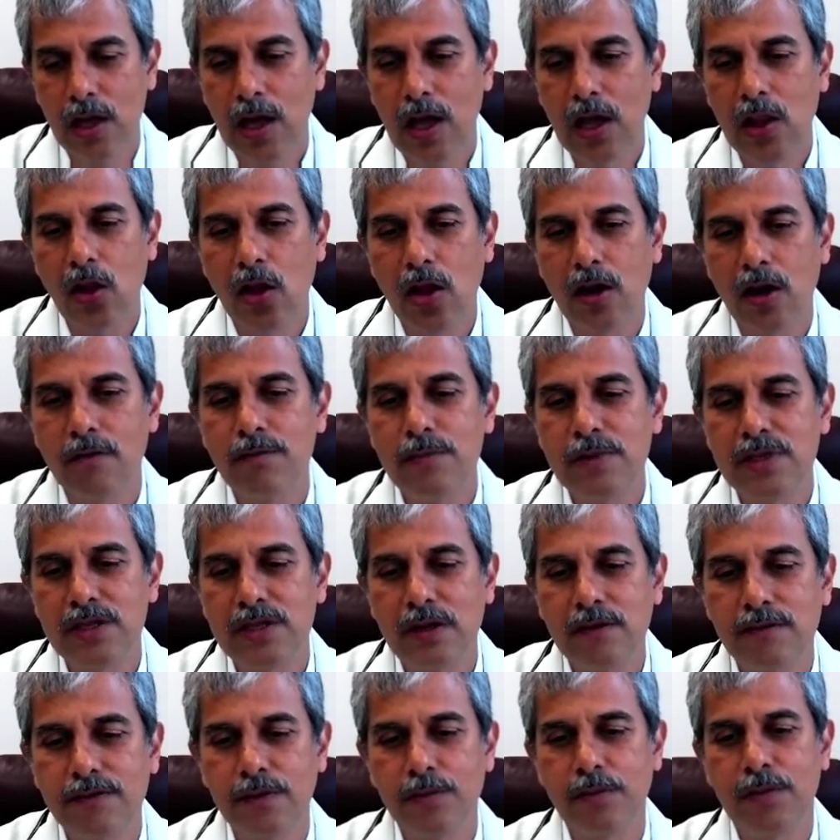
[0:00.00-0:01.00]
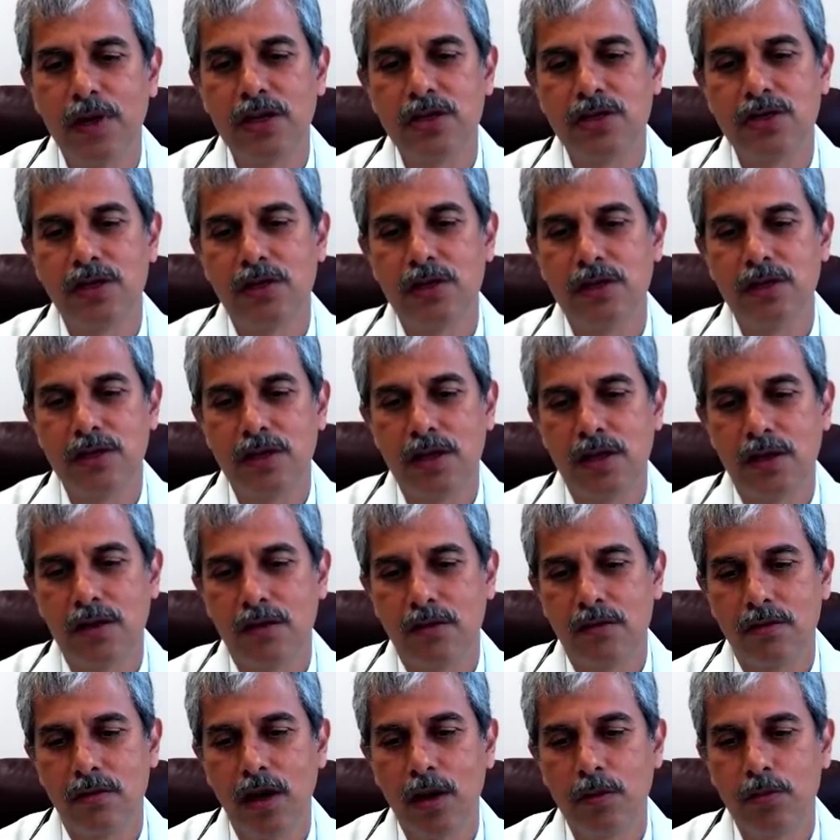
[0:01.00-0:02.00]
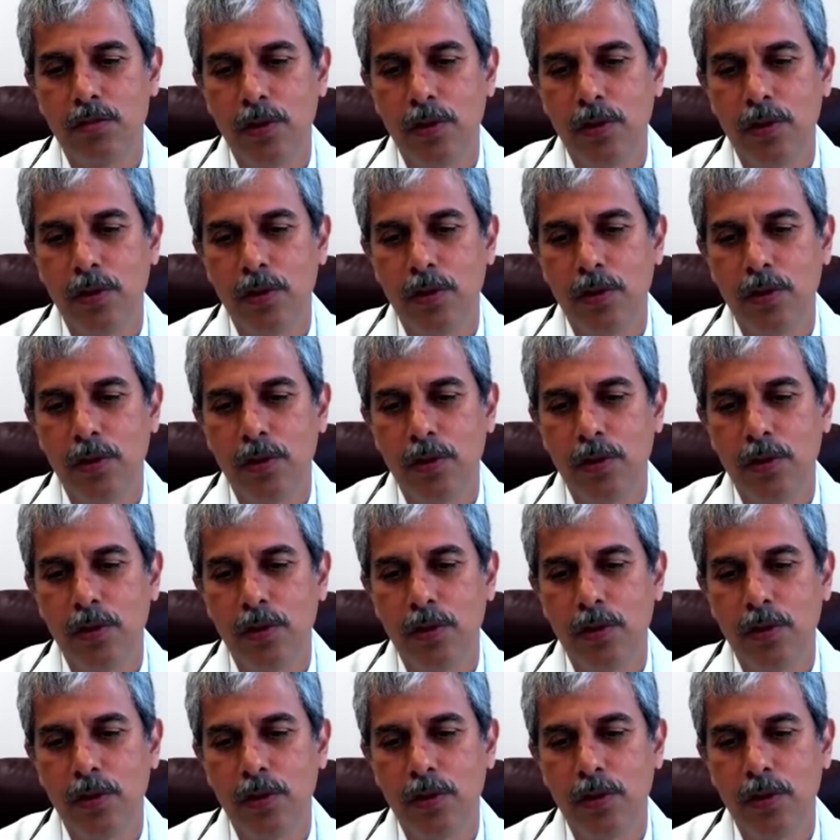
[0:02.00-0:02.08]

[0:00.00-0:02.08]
a lot of misinformation is there, right?